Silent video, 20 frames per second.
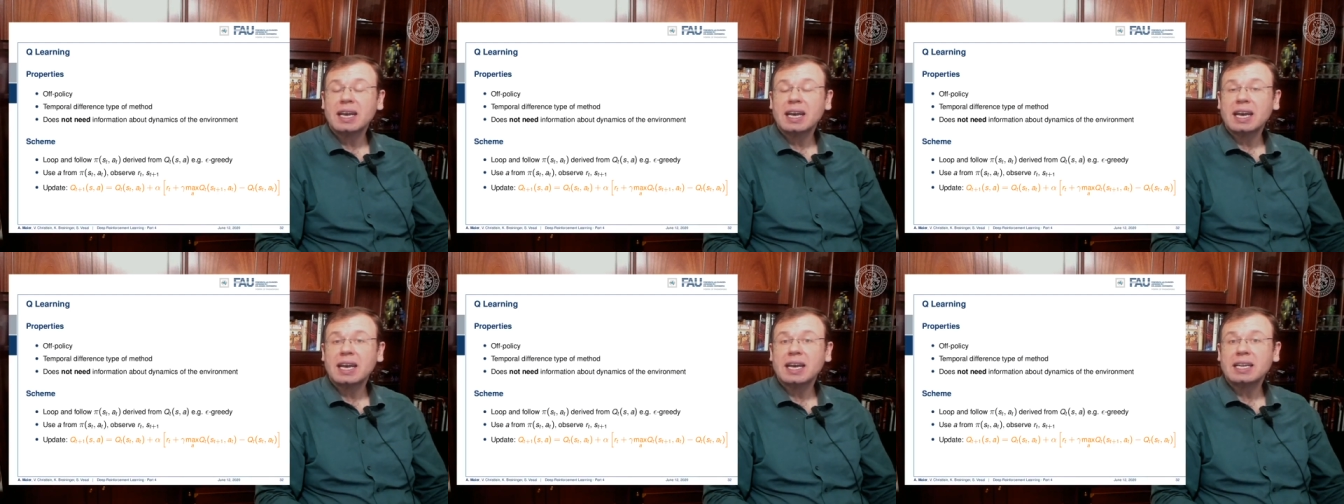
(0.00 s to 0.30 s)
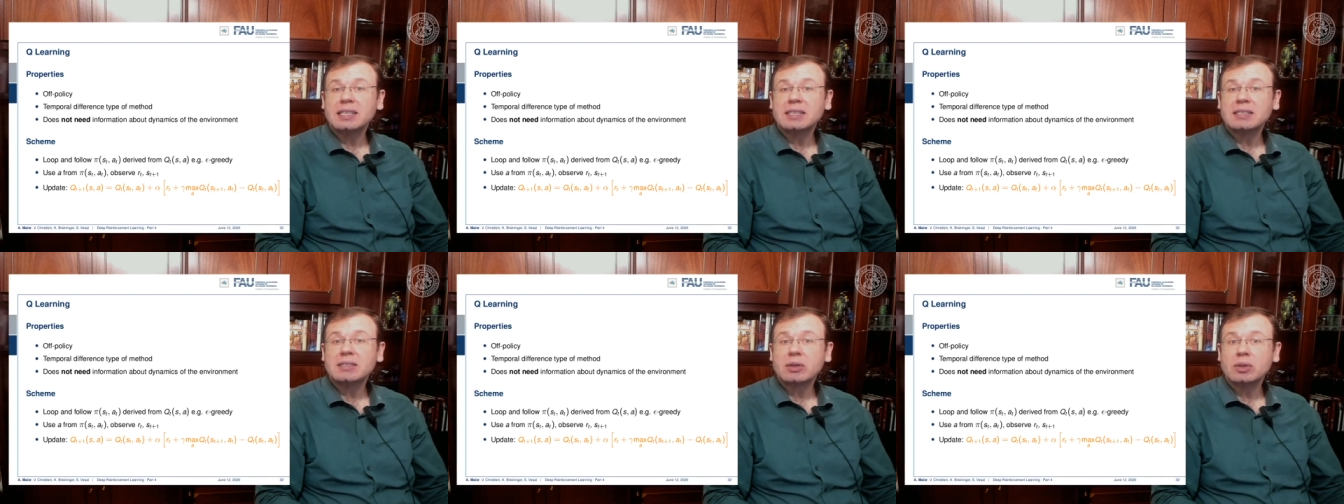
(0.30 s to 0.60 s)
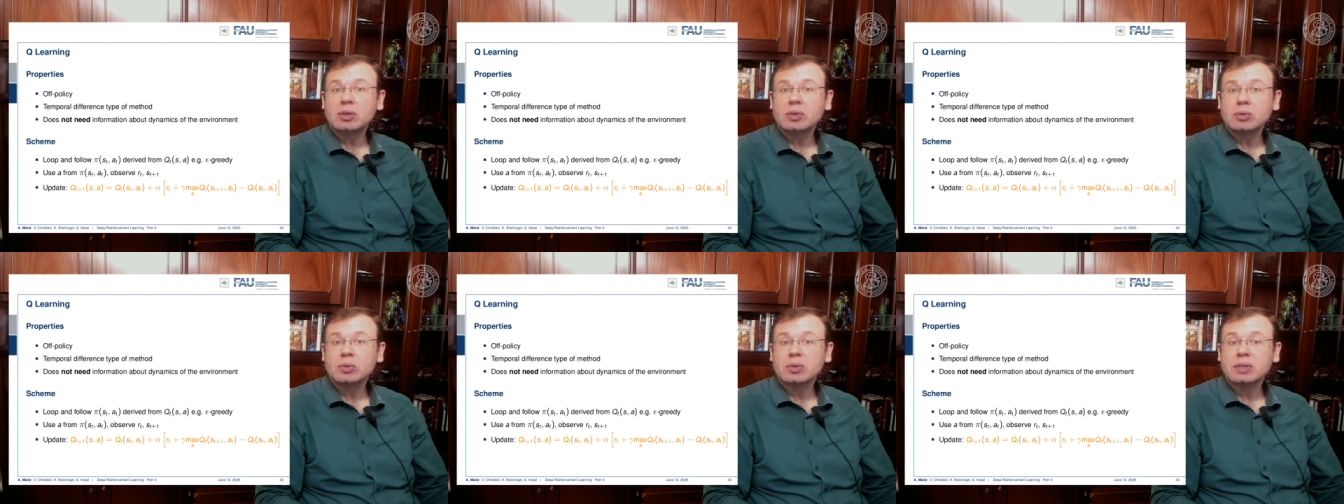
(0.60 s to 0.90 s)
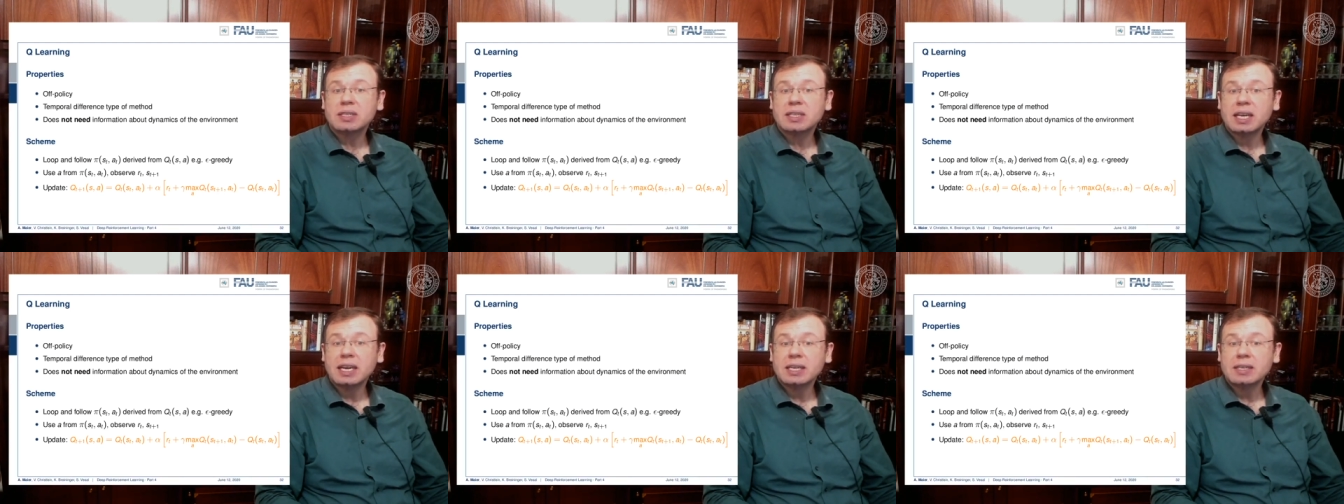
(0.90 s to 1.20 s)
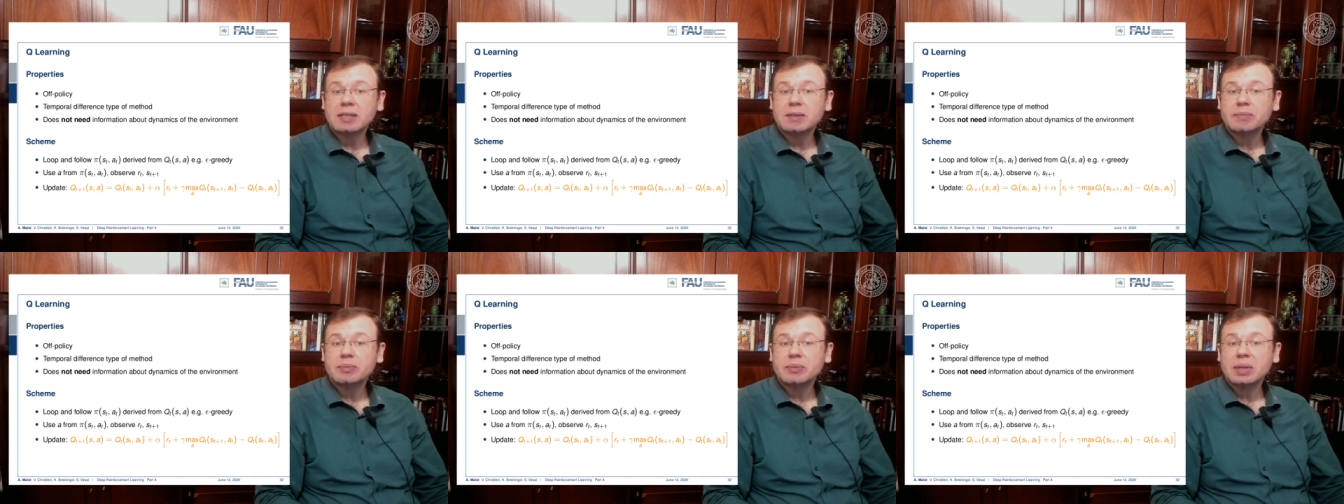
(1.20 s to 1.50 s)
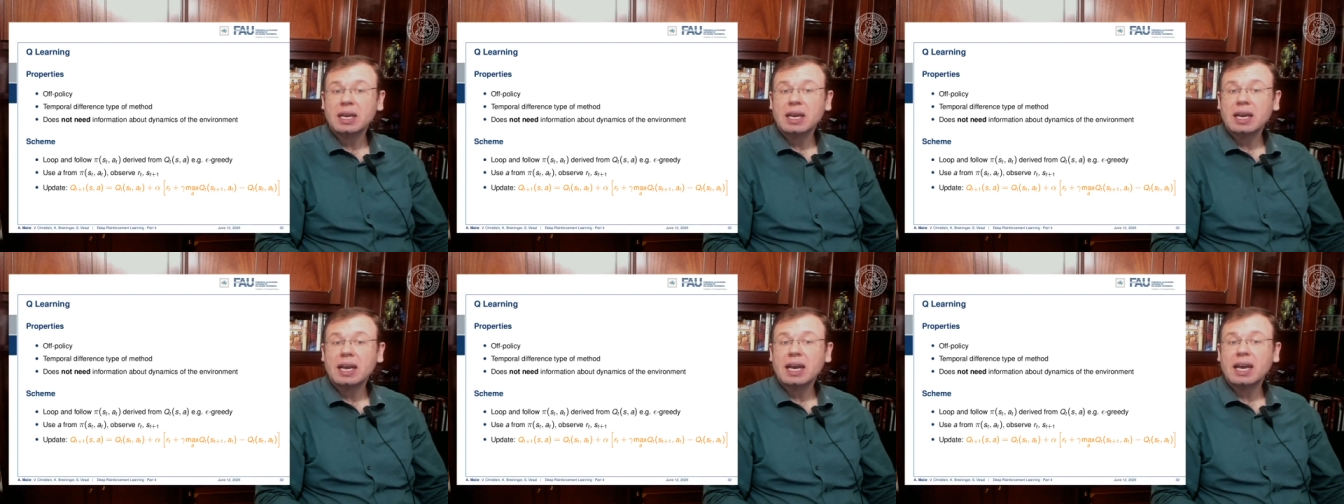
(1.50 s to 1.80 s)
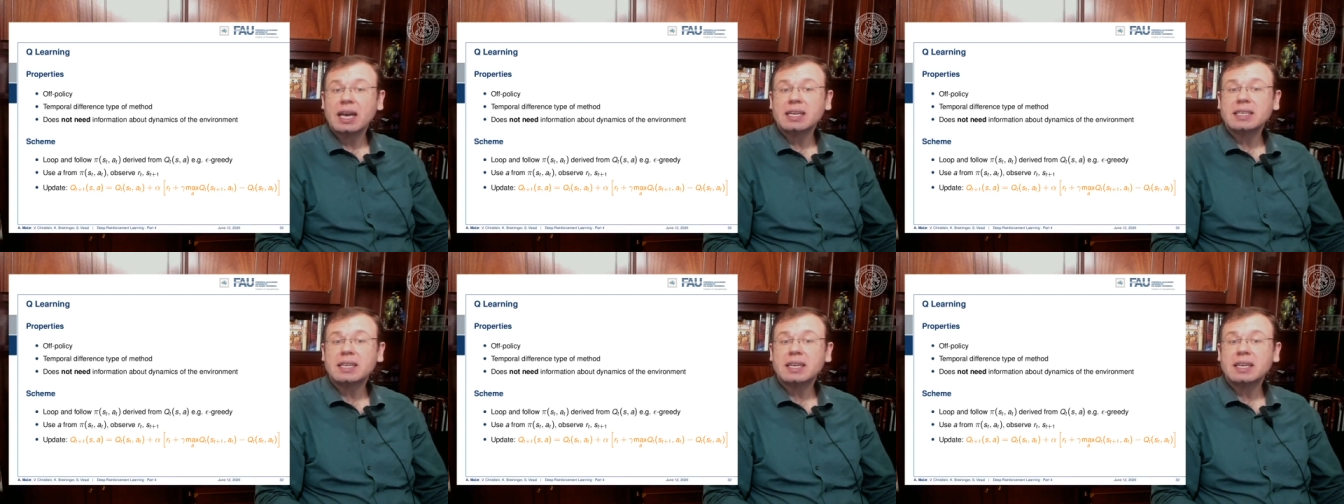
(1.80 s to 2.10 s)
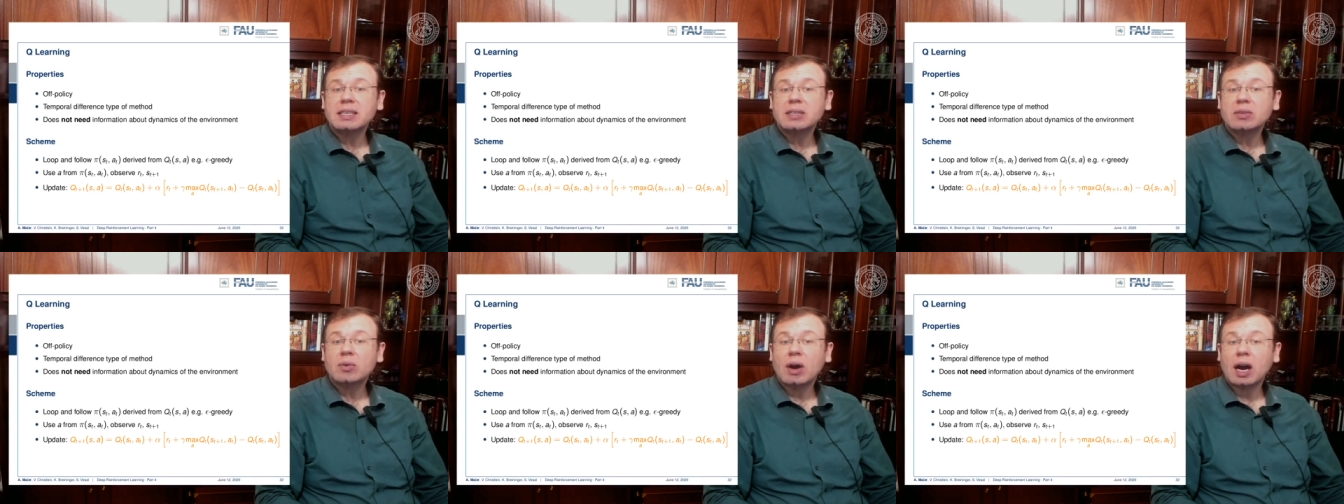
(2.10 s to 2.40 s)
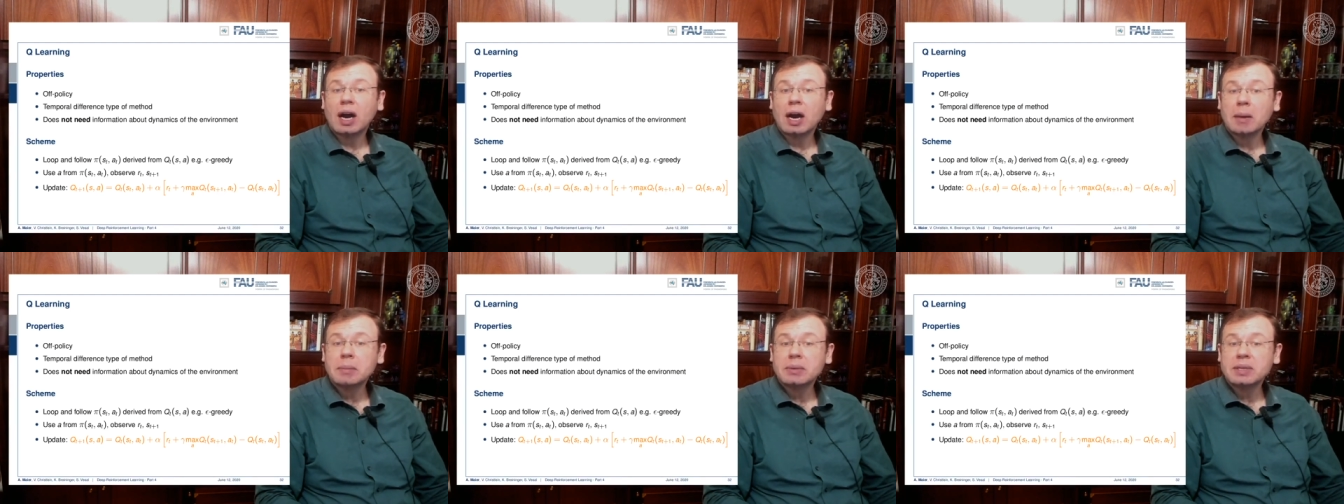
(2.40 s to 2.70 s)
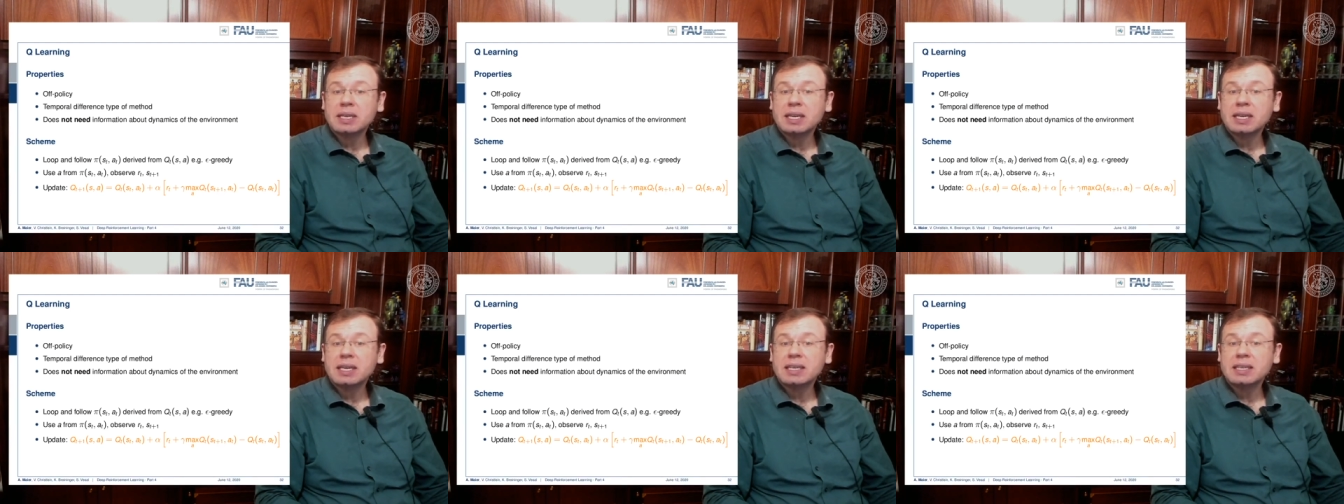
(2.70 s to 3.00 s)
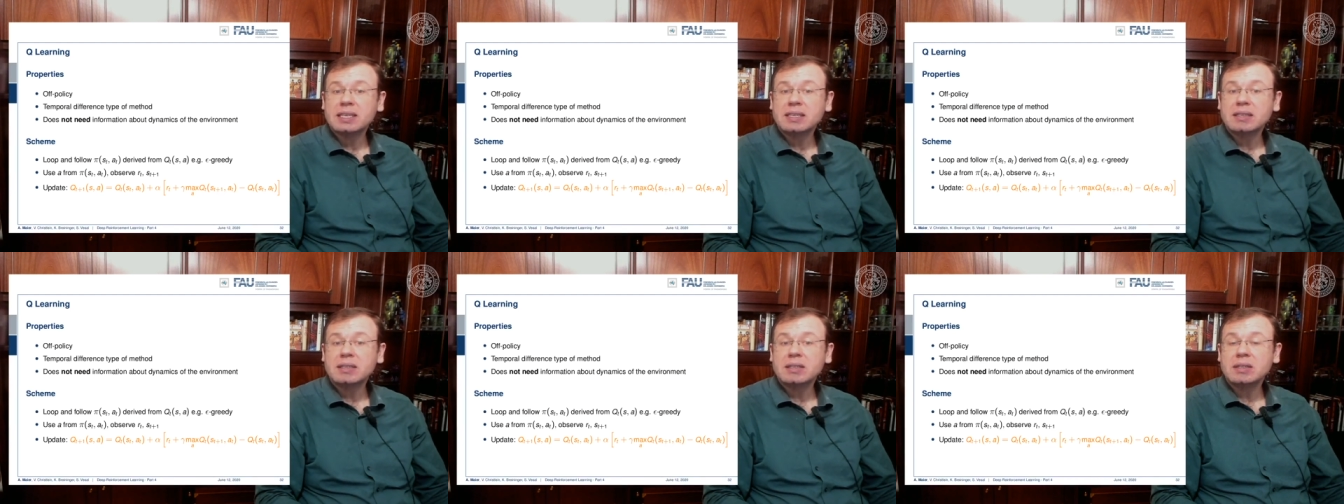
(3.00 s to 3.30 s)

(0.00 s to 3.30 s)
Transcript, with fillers: and your new state, and then you update